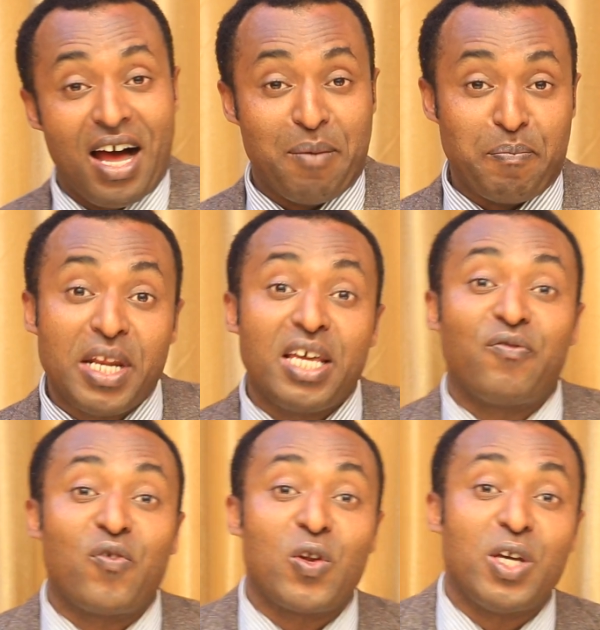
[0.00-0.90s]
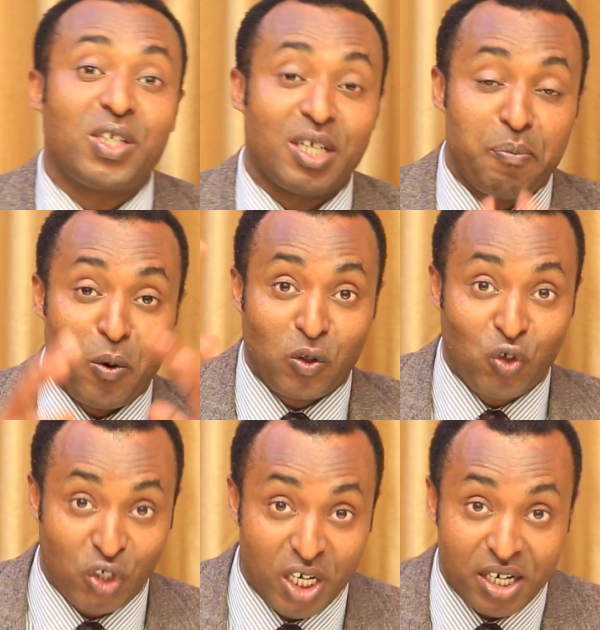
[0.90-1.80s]
meaningfully support
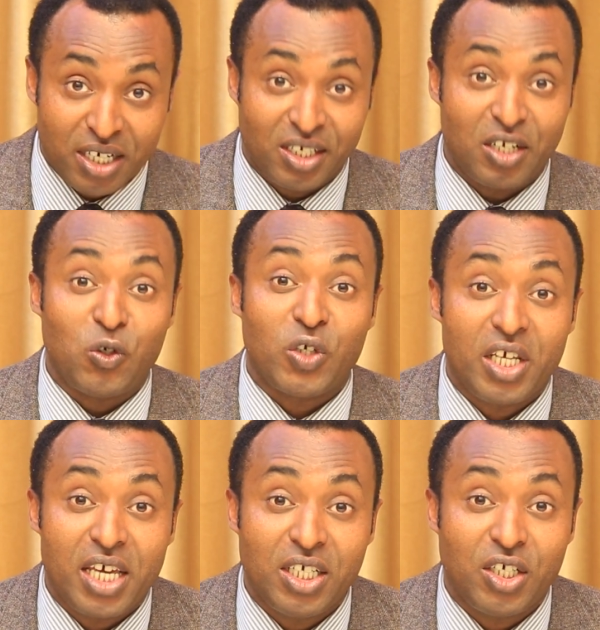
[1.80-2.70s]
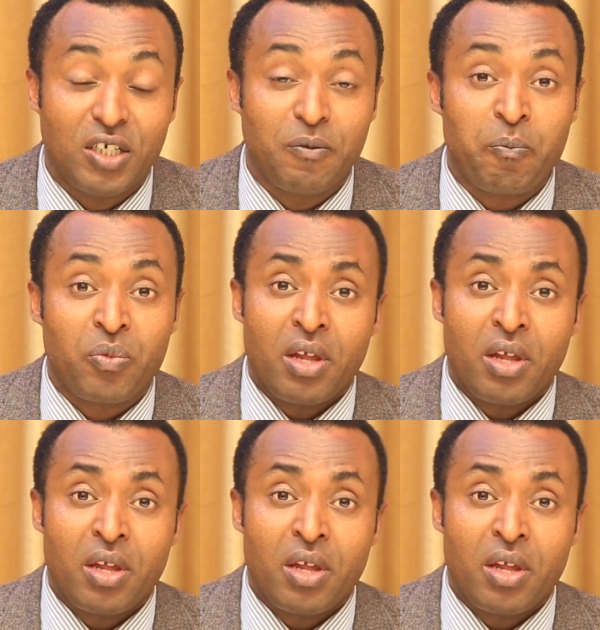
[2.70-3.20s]
children's and youth education.